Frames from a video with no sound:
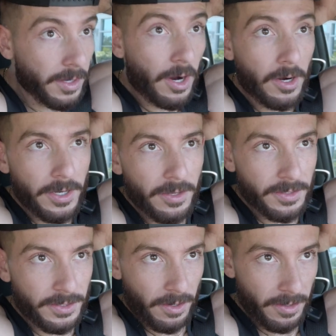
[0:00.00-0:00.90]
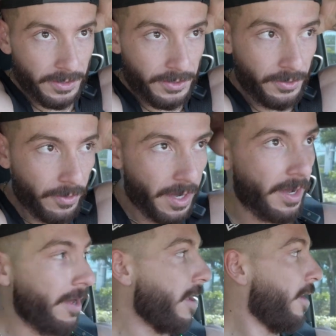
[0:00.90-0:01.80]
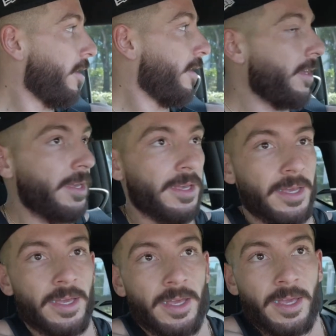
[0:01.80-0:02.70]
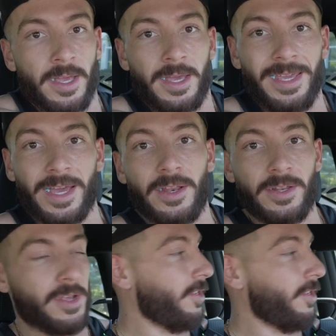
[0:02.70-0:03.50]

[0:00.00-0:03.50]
cardio is starting to get